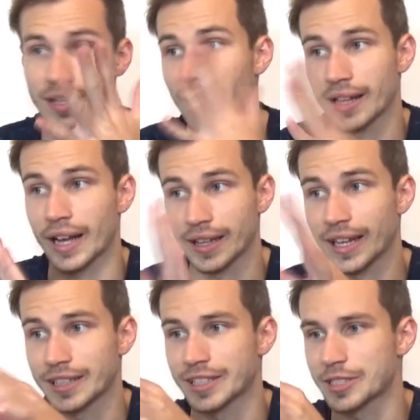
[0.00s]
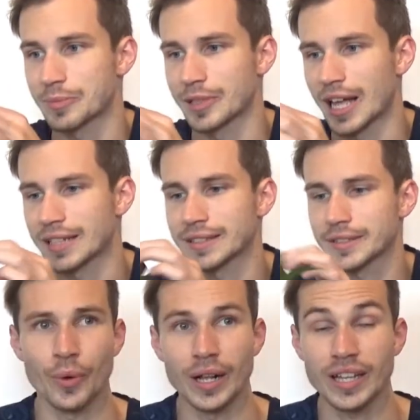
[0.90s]
I like this plant.
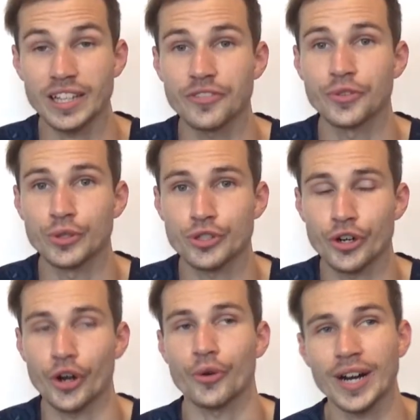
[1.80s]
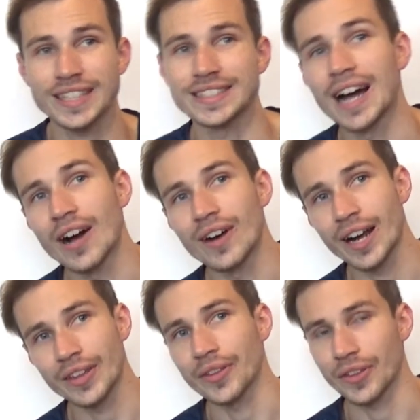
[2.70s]
Well, in the future, right now,
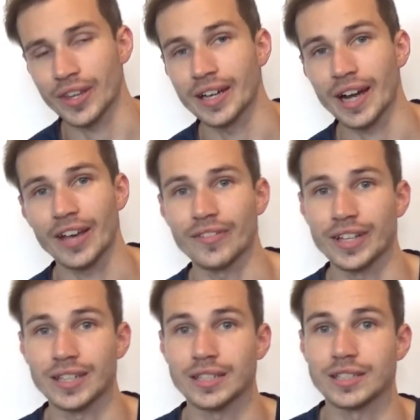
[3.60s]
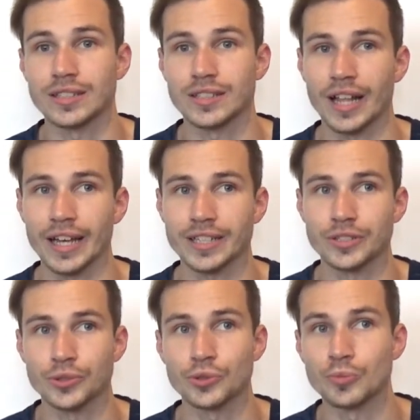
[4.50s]
I don't think I will
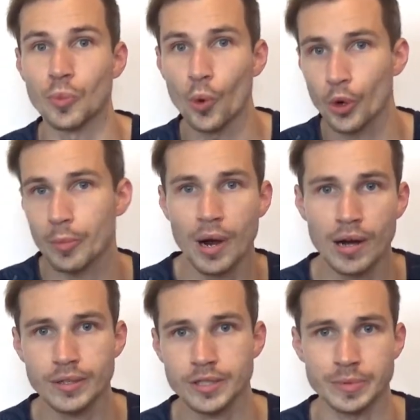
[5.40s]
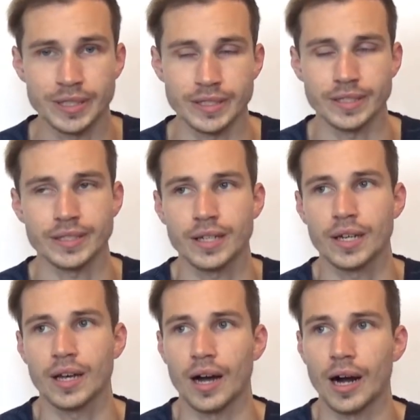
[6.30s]
like do more mounds, because
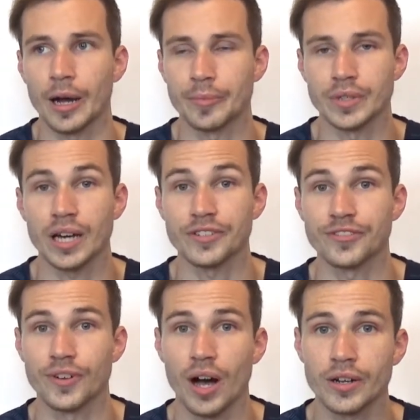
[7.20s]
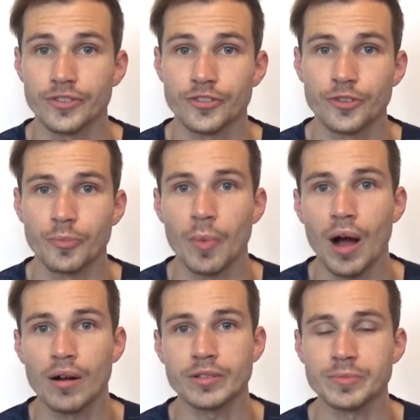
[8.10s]
I'm not a fan of
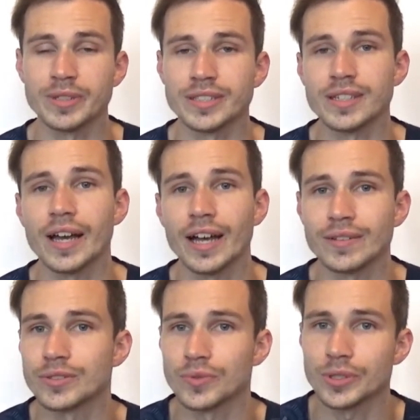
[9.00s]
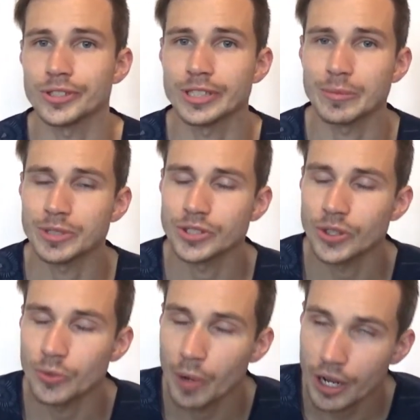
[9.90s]
mounds because I have to water them
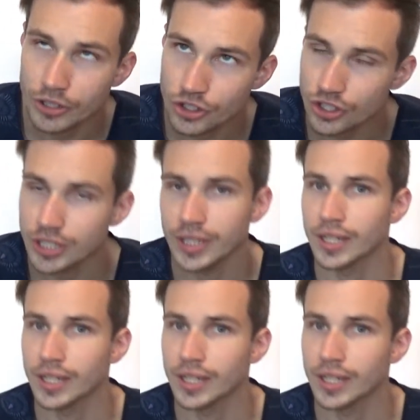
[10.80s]
so much.